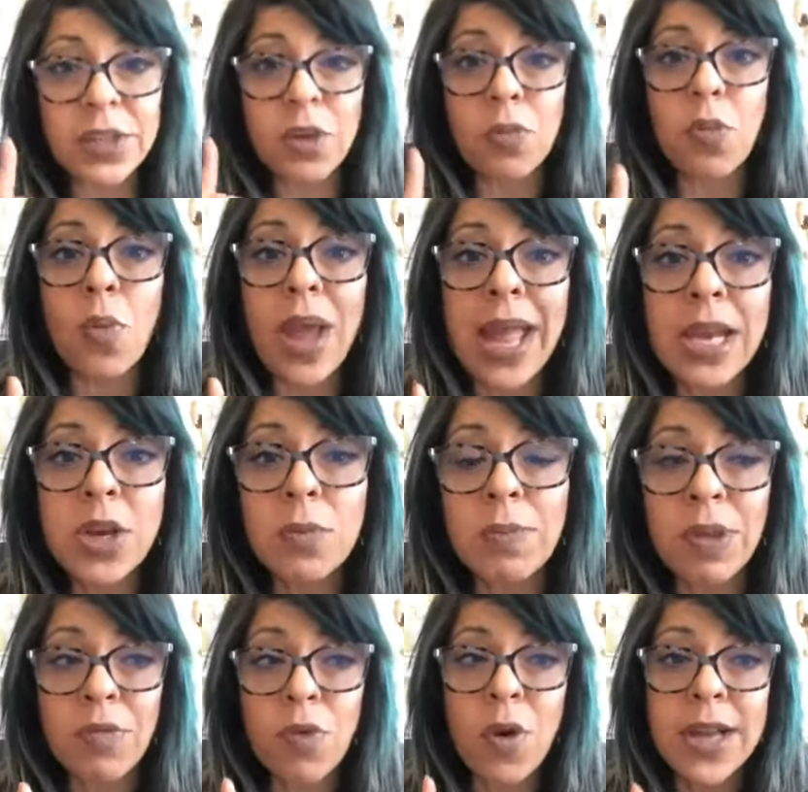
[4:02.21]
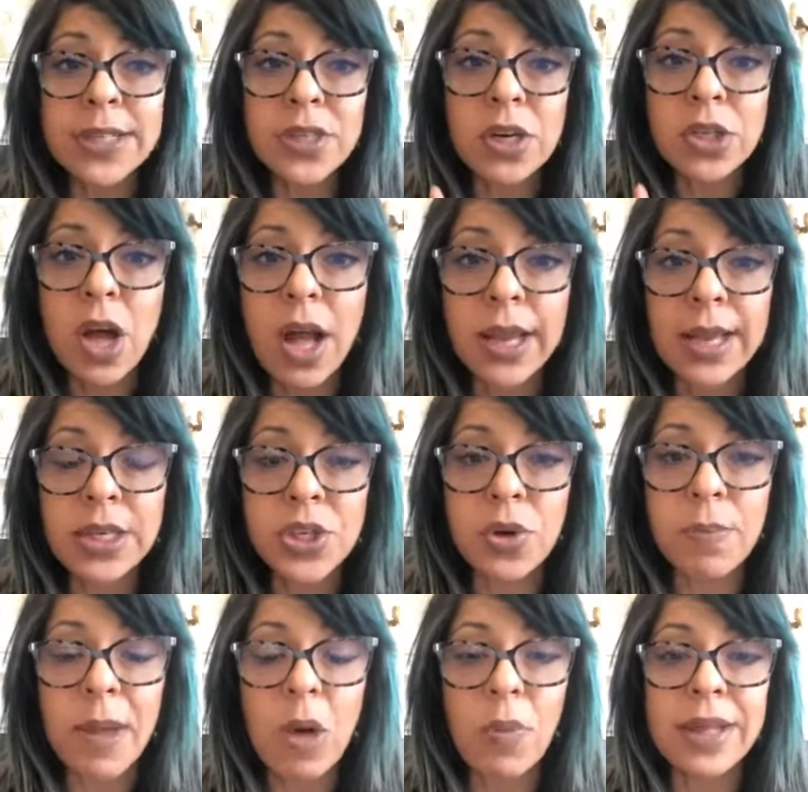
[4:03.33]
So before I start talking to you
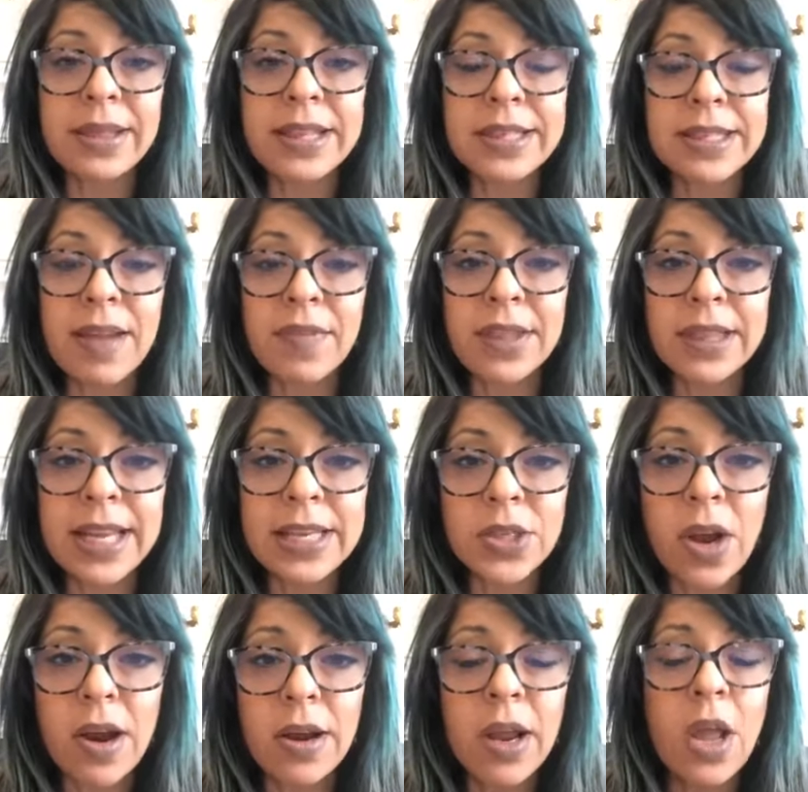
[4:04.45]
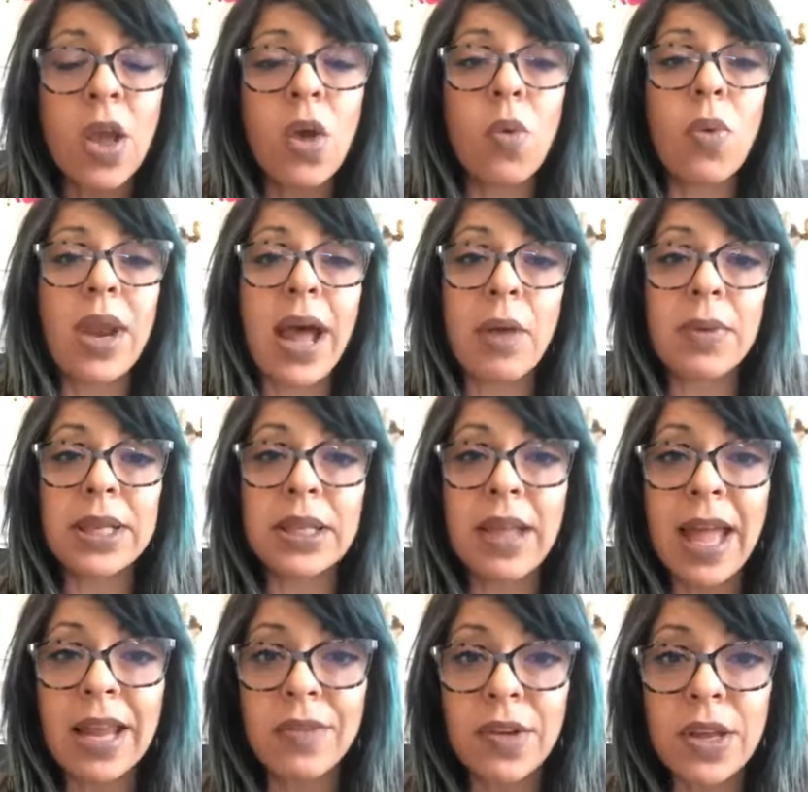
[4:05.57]
about what these 7 things are, what I would
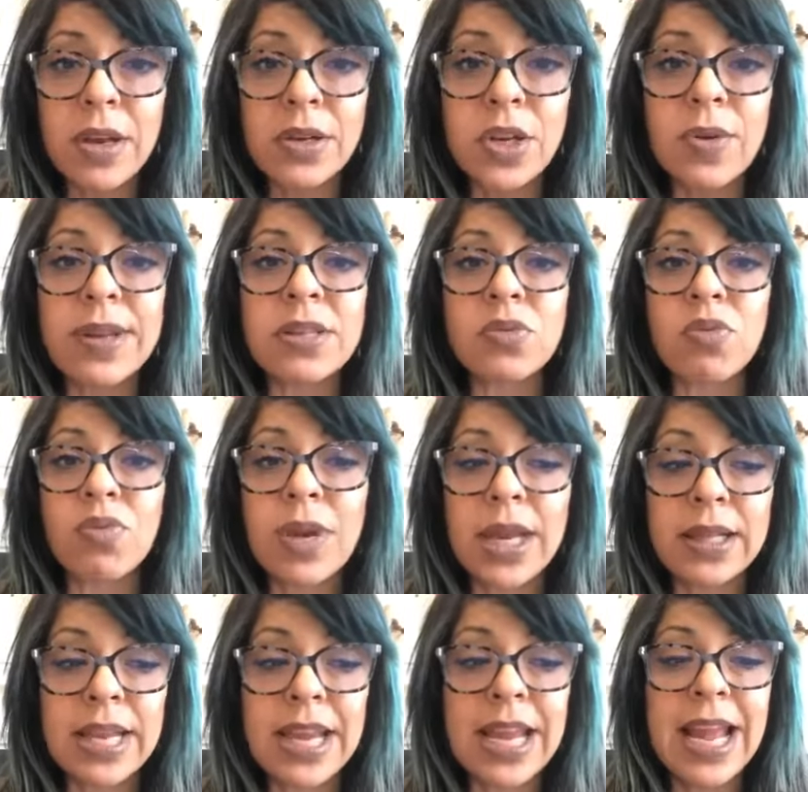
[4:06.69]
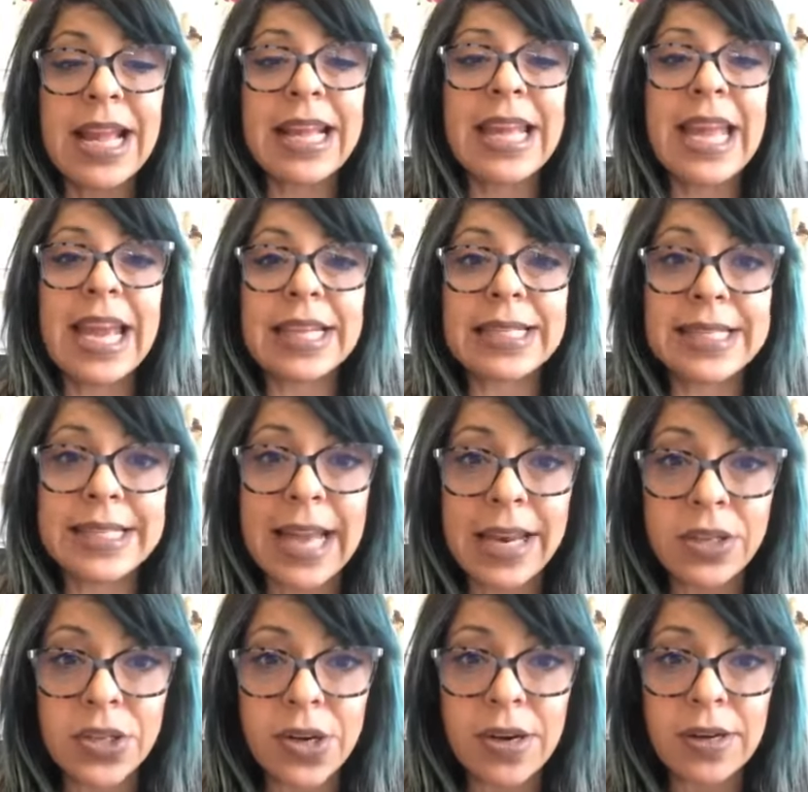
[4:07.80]
like for you to do is really get
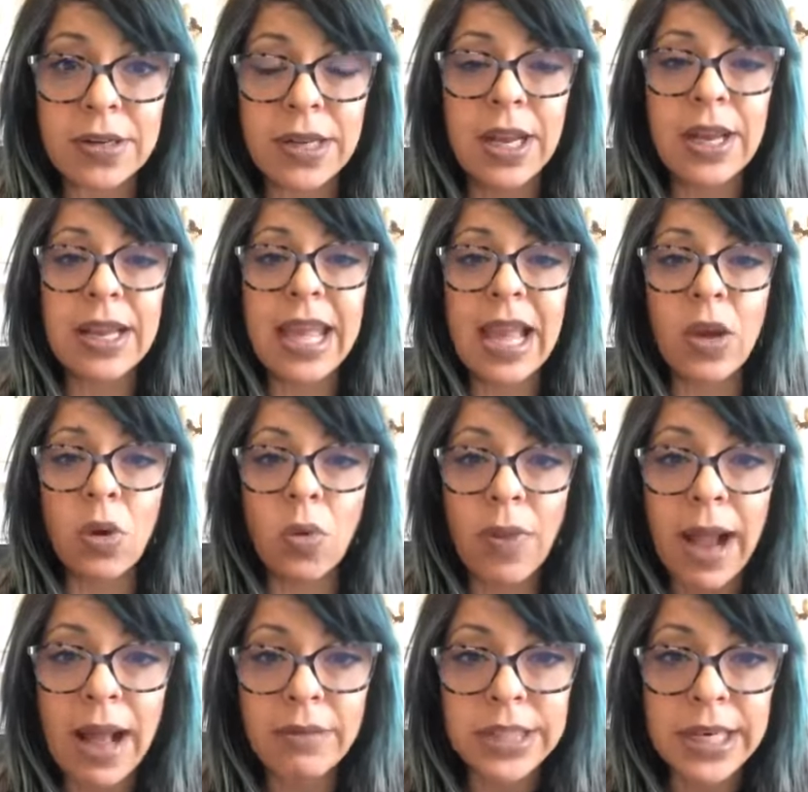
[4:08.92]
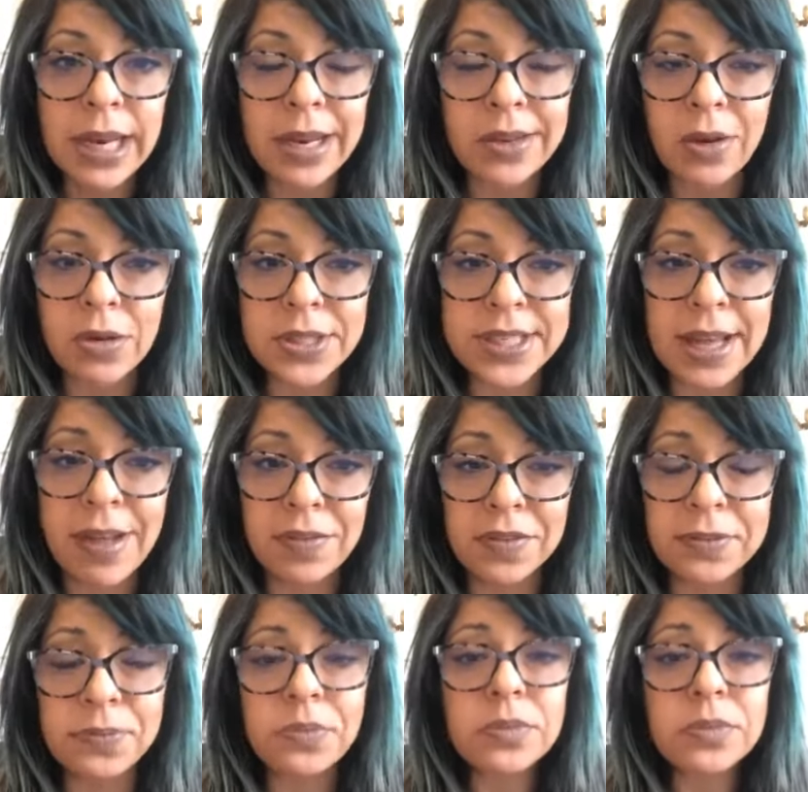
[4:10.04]
centered, get grounded in yourself.